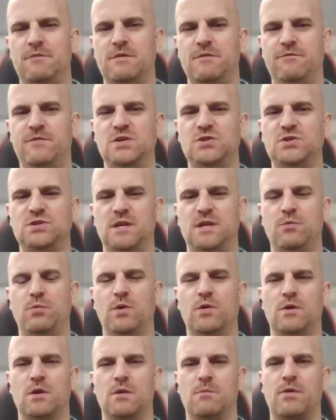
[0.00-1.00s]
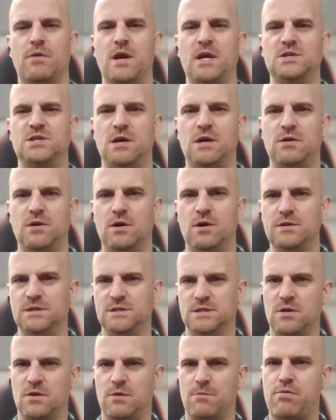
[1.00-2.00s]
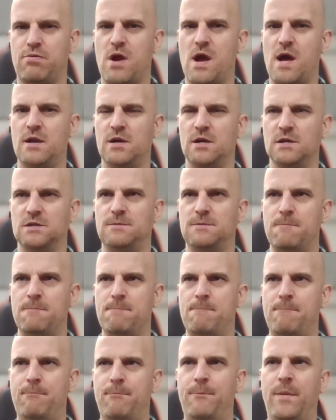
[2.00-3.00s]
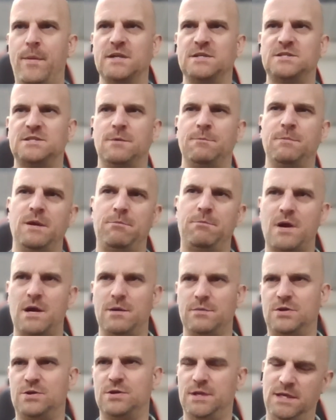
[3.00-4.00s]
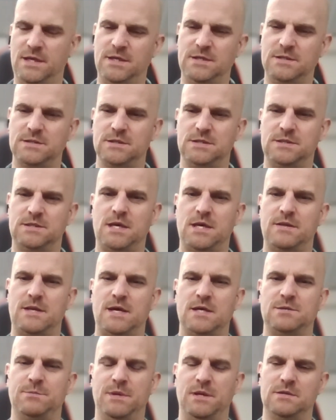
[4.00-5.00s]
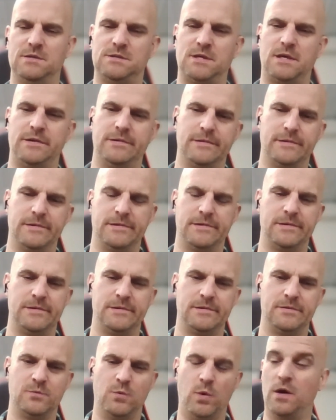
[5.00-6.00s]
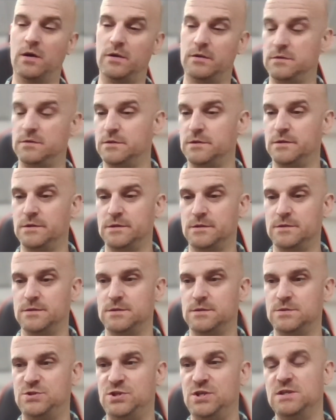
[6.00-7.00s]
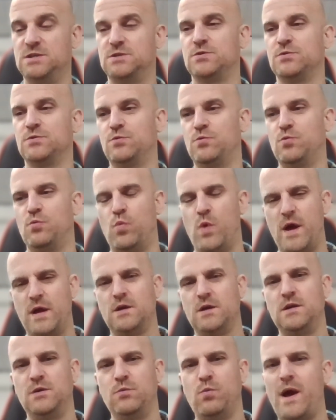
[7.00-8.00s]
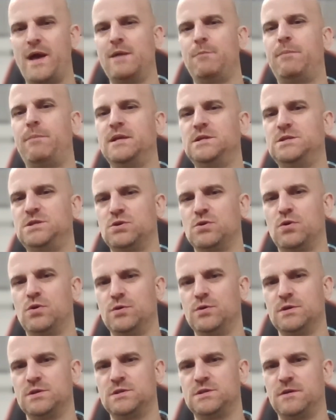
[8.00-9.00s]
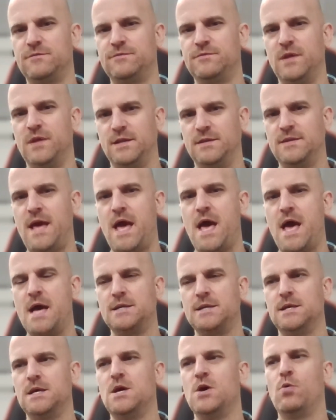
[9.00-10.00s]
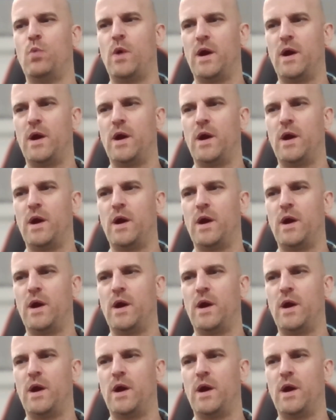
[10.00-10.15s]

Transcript: vision that we were going to branch out in all these other products. But somebody probably could have easily said that to me. He said, well, geez, why pigeonhole yourself like that? Why